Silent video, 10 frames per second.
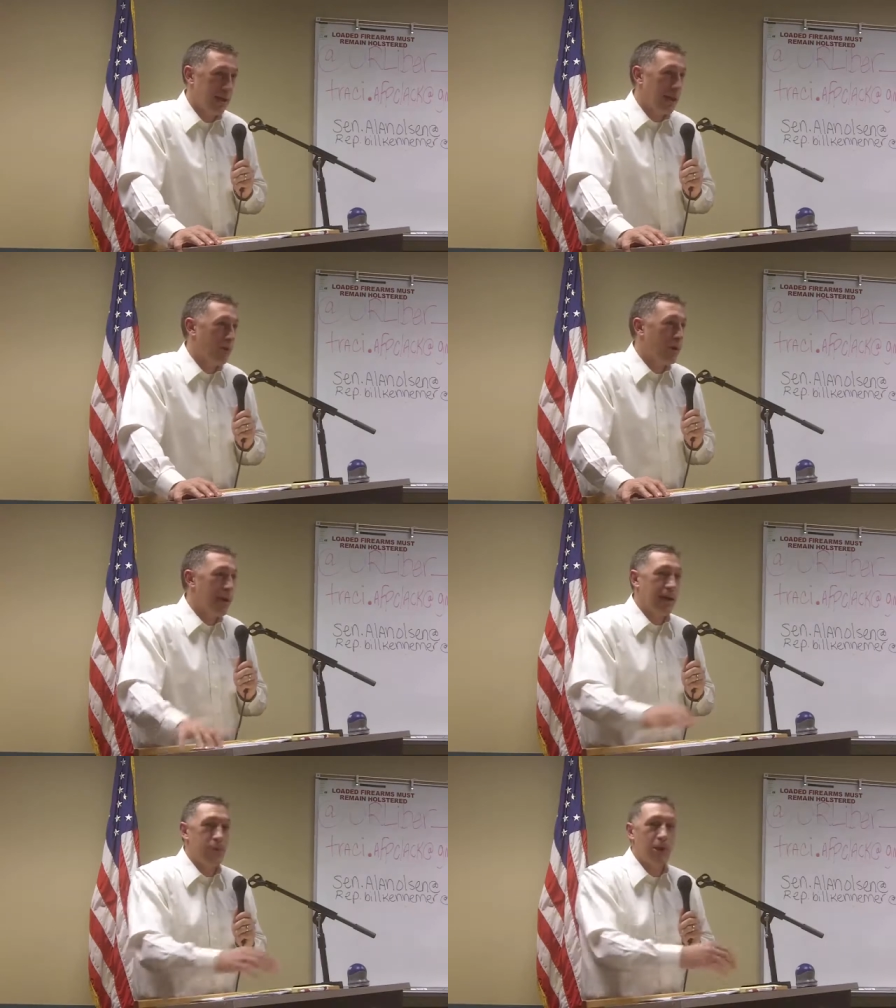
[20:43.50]
And
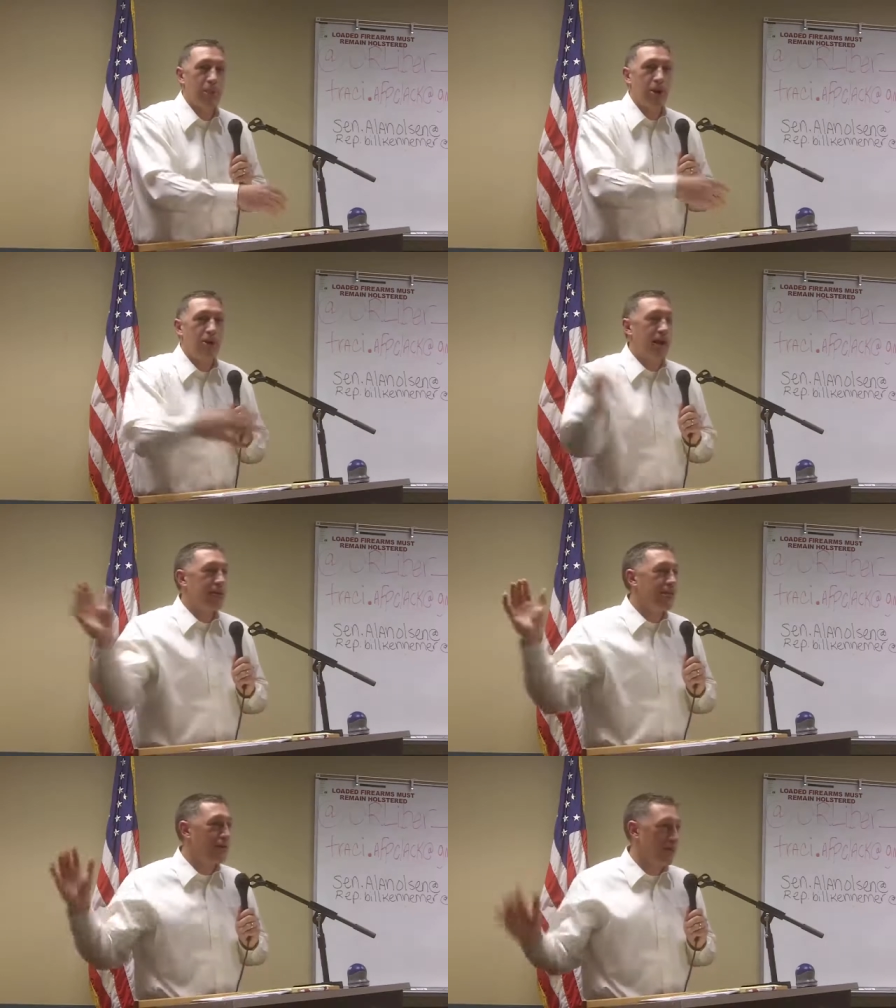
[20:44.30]
we had we burned
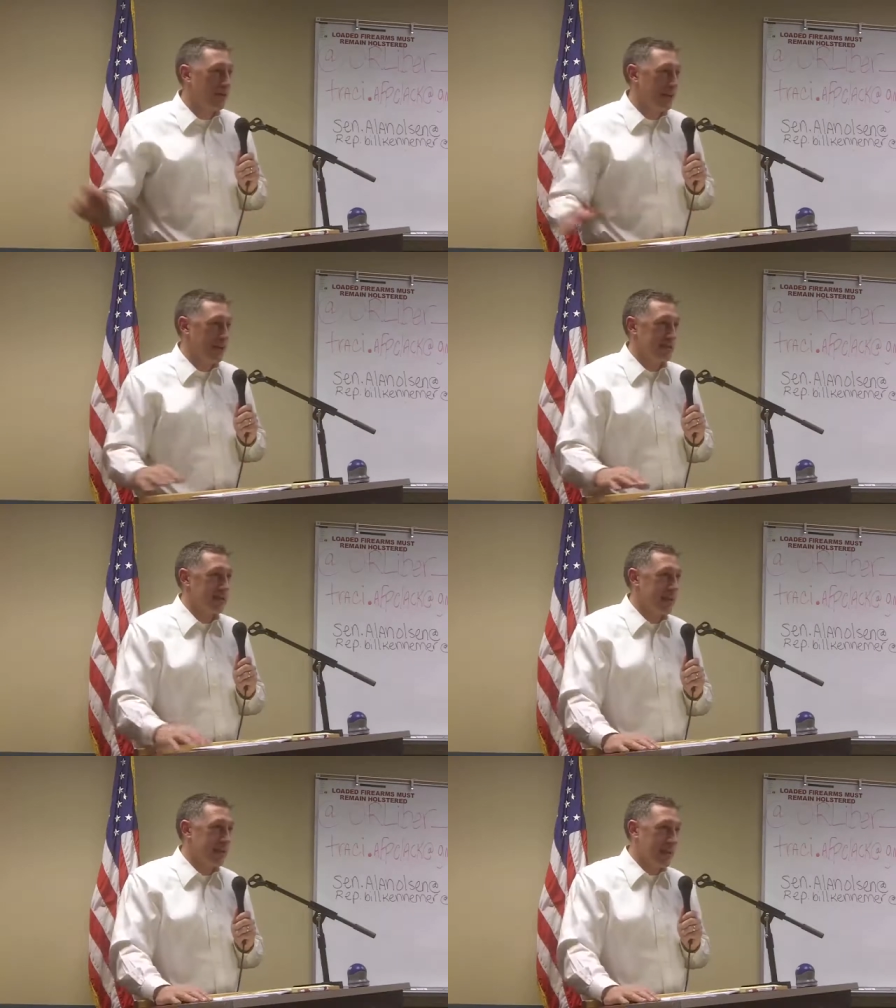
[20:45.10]
down the phone
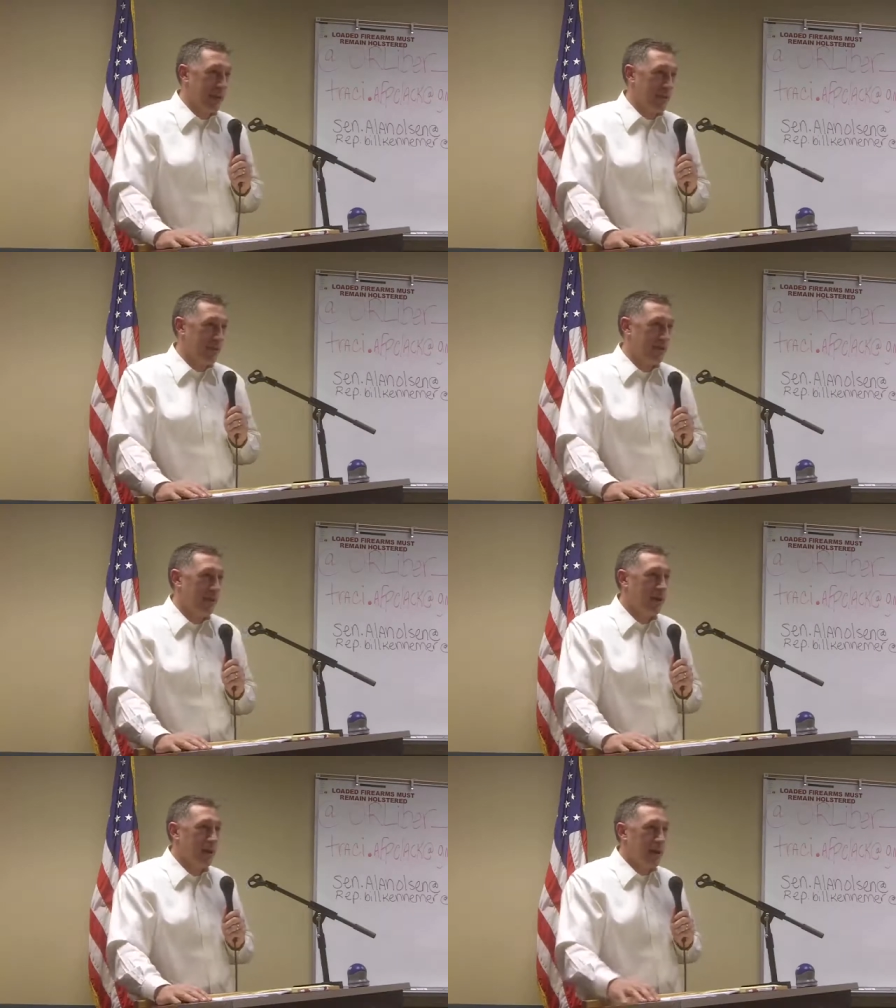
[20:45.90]
lines at the
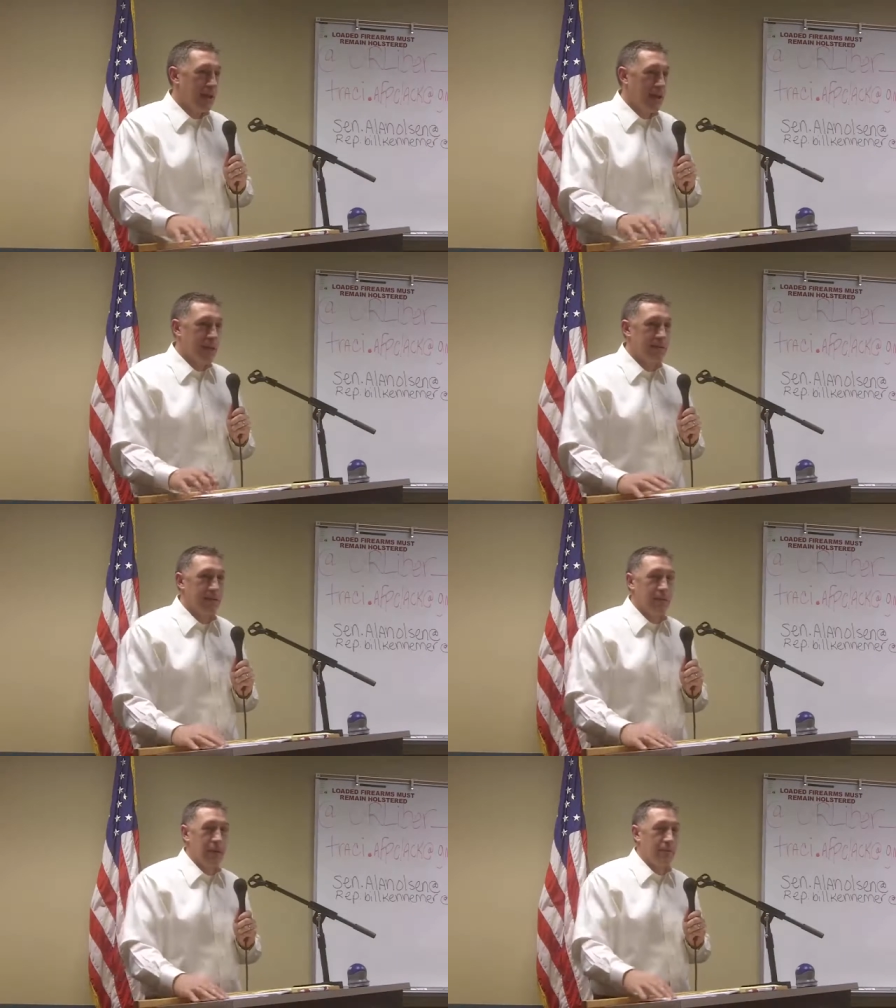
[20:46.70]
Capitol,
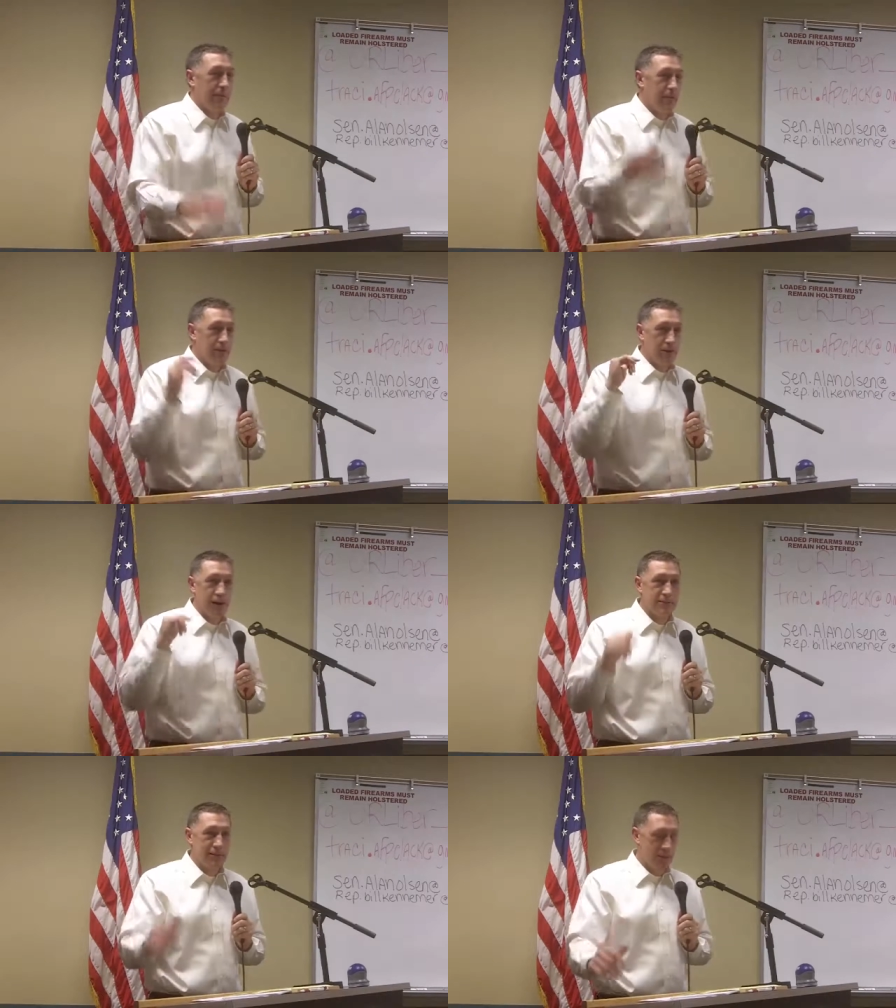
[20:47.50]
and um, that bill
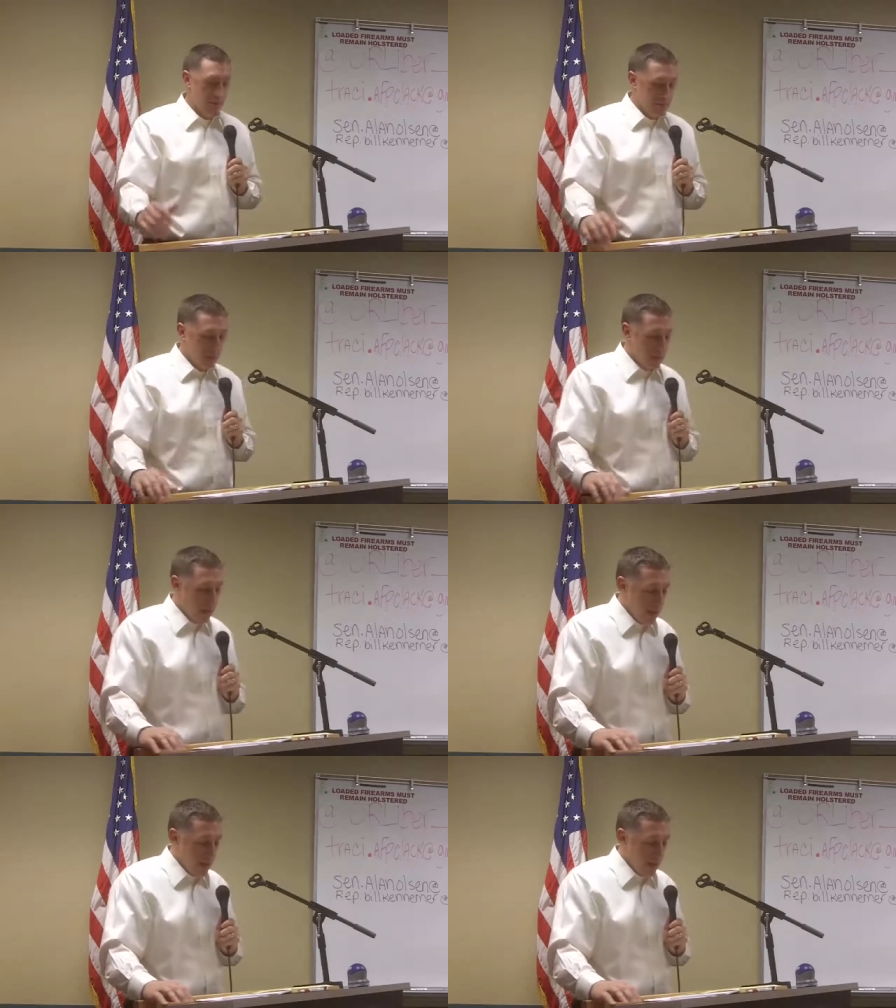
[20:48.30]
got tabled.